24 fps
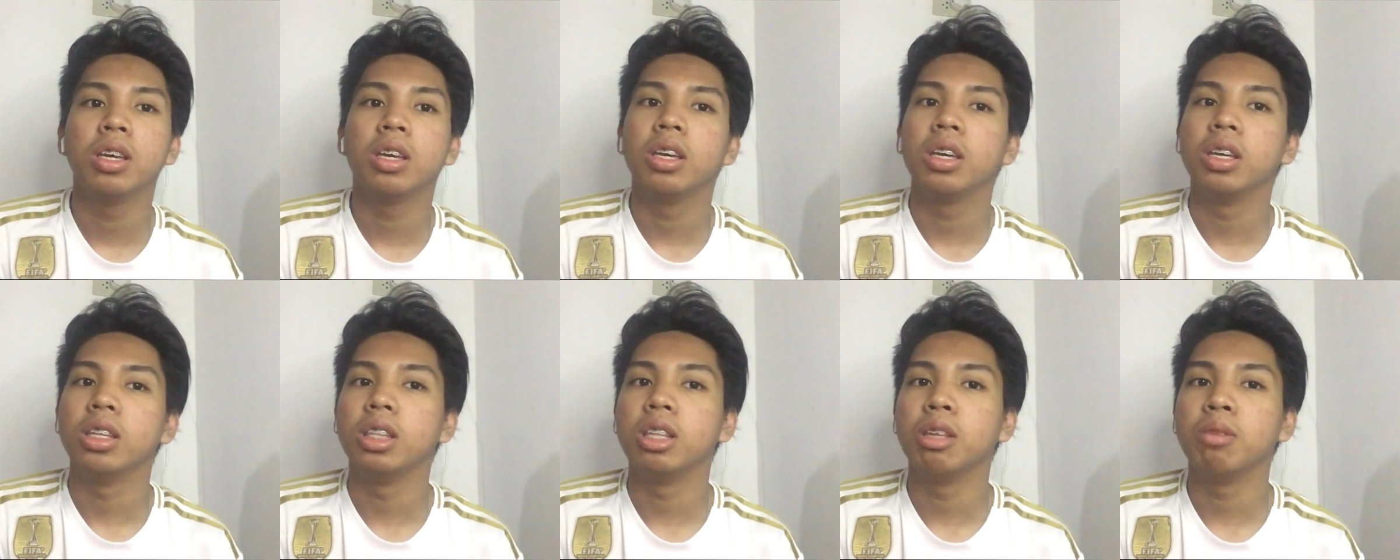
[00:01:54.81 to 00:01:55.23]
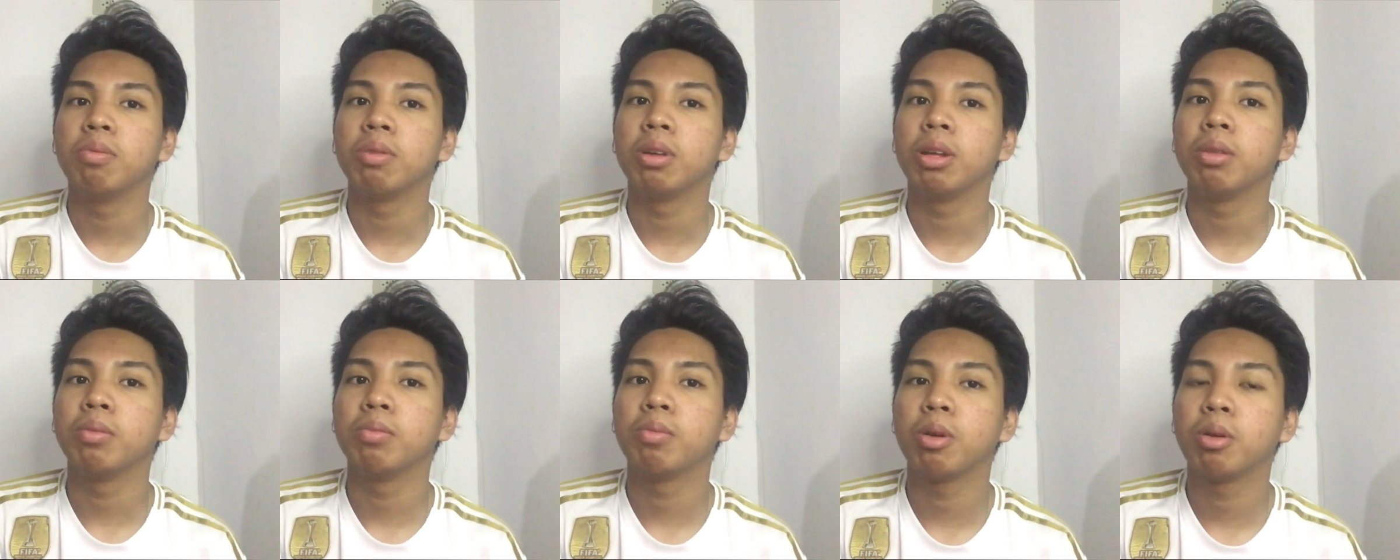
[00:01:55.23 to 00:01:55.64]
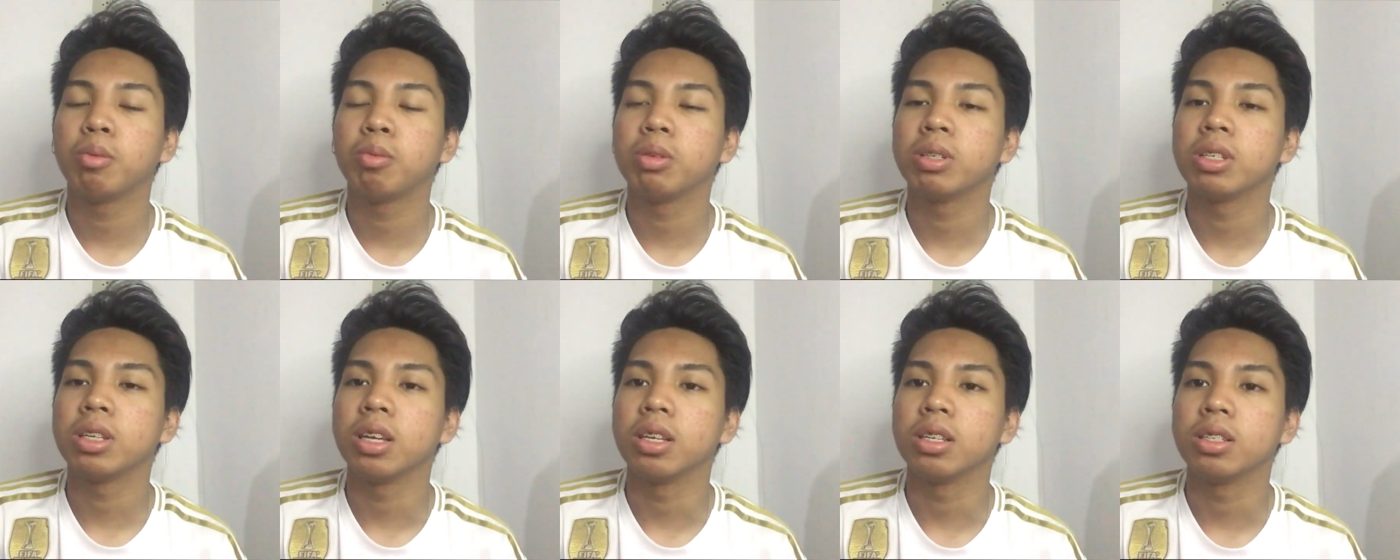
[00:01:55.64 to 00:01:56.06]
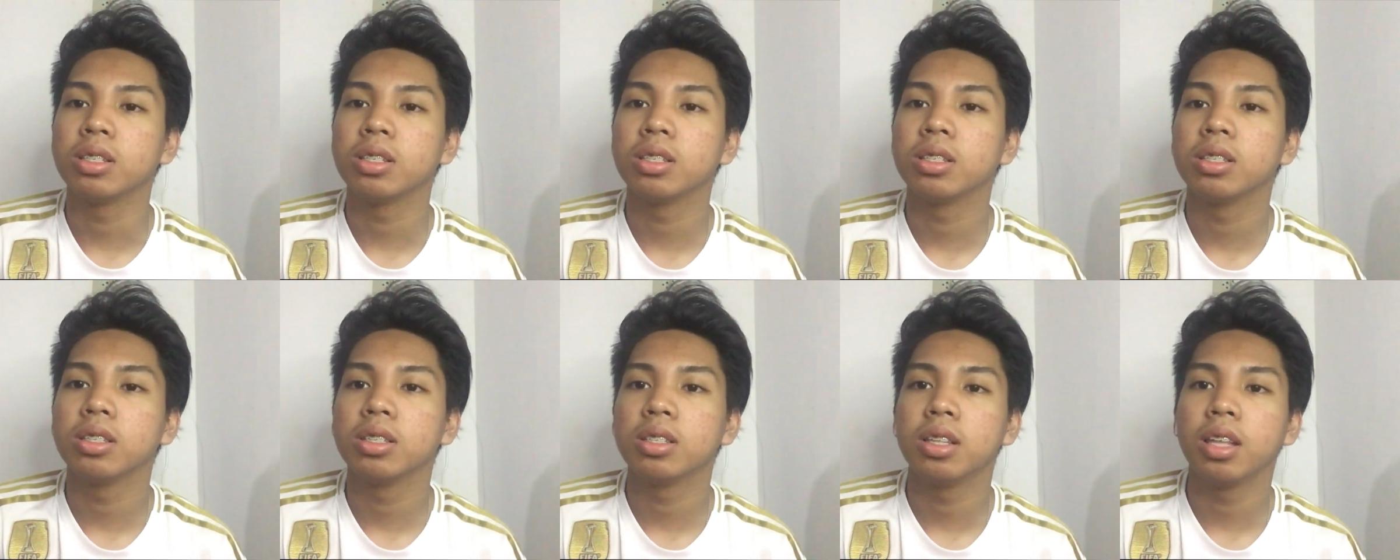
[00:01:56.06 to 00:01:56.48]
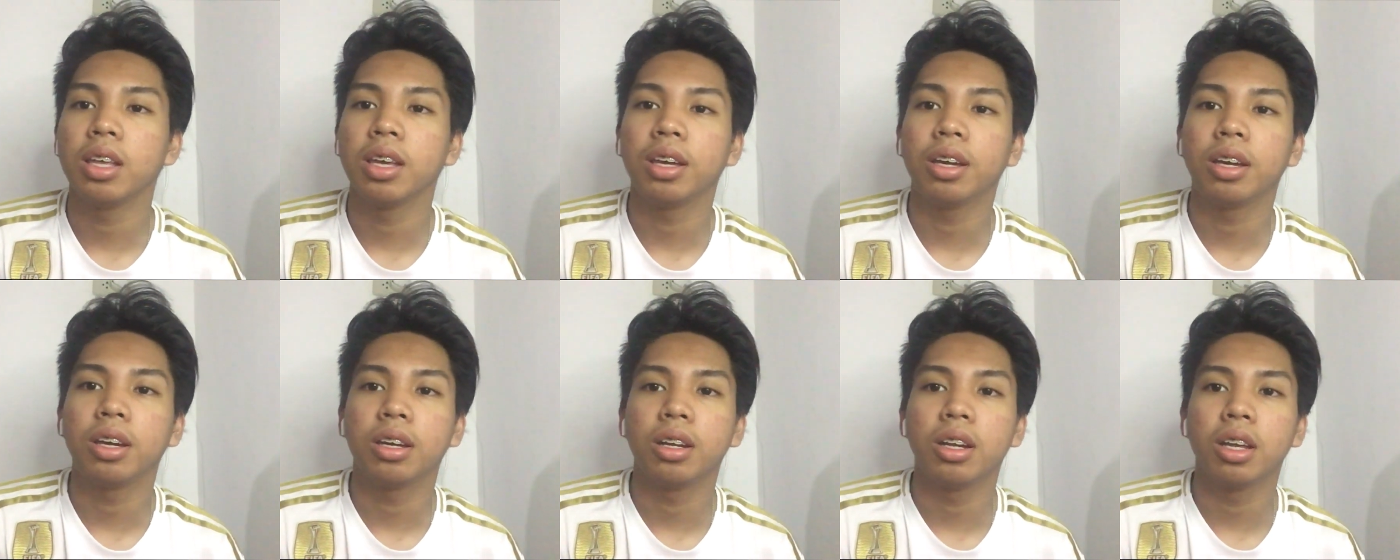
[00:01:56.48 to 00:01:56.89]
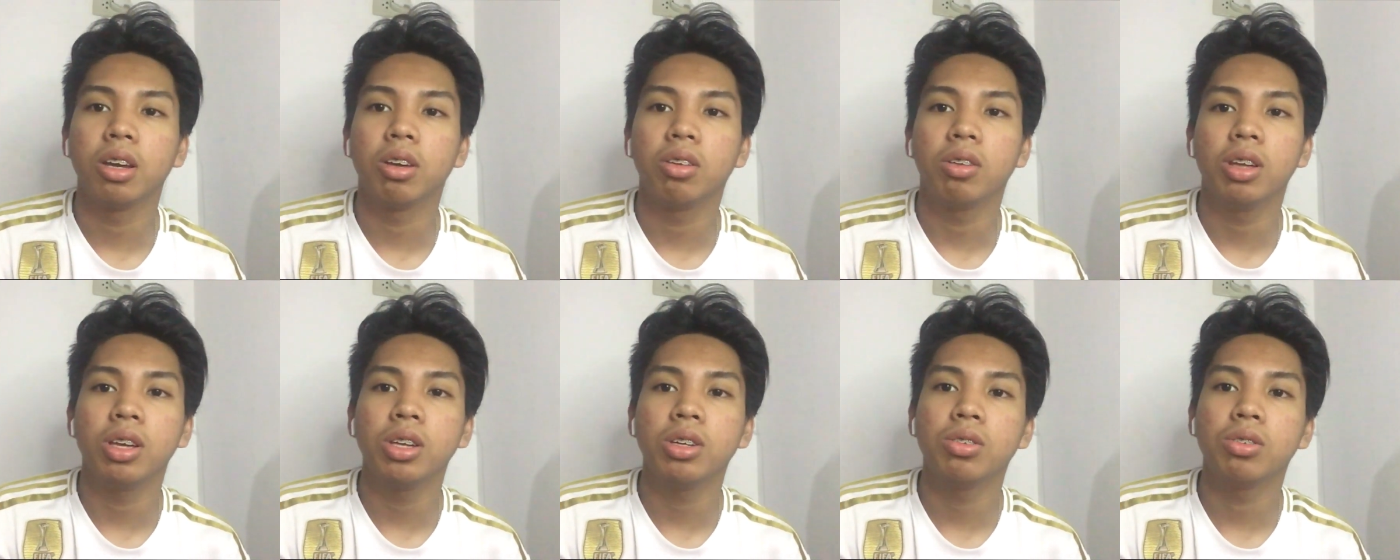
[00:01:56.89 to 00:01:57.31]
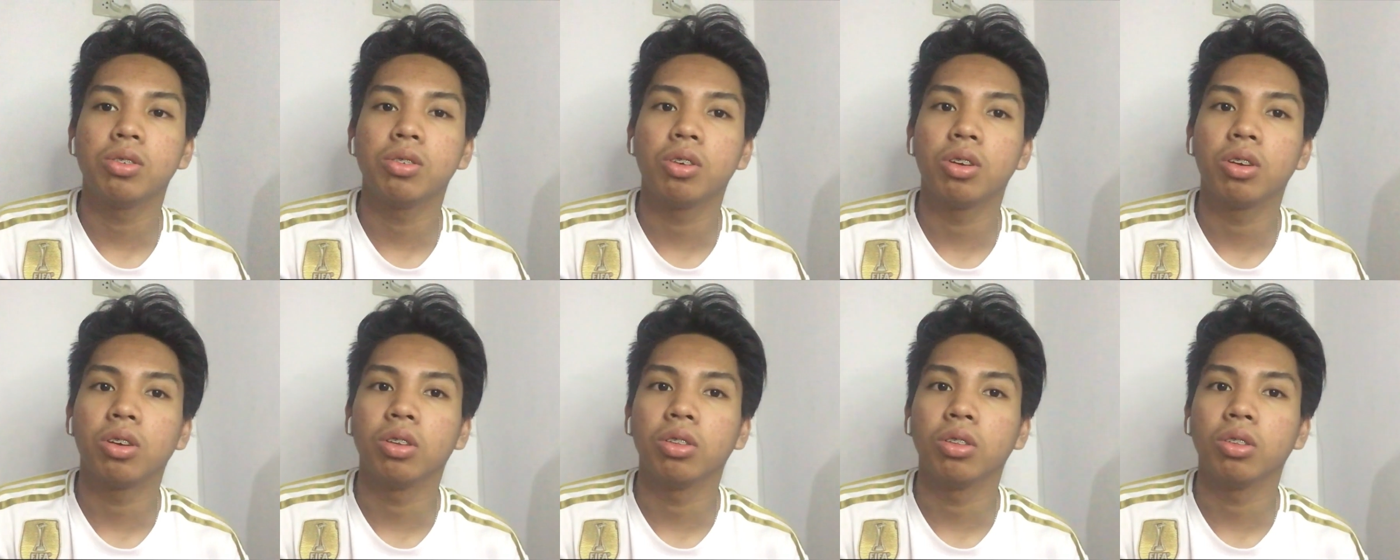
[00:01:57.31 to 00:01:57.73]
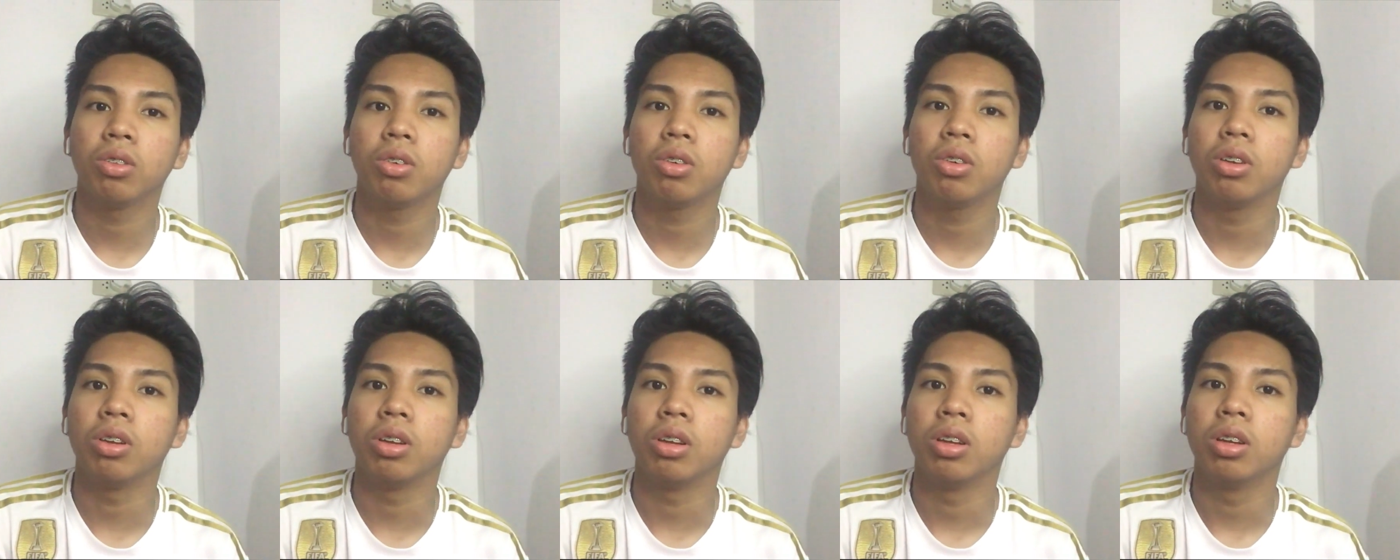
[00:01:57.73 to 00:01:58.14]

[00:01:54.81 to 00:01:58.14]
in different purposes like regulation or control,